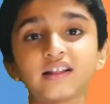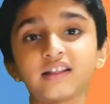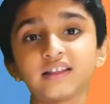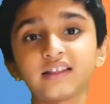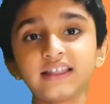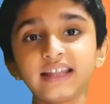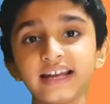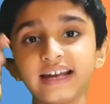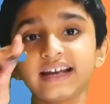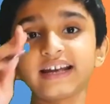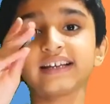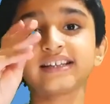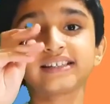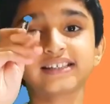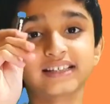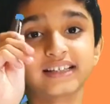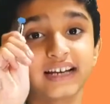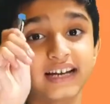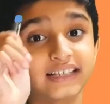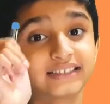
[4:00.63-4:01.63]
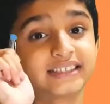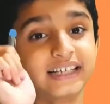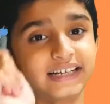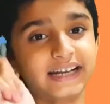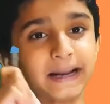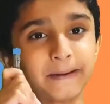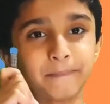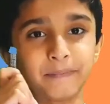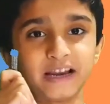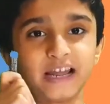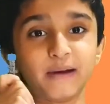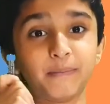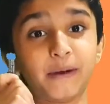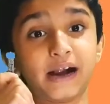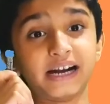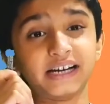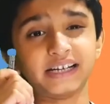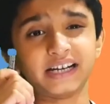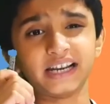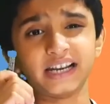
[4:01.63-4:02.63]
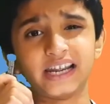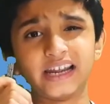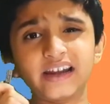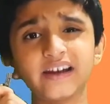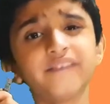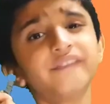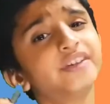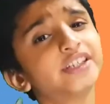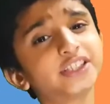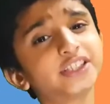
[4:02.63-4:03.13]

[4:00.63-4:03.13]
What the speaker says: This is a AAA battery, which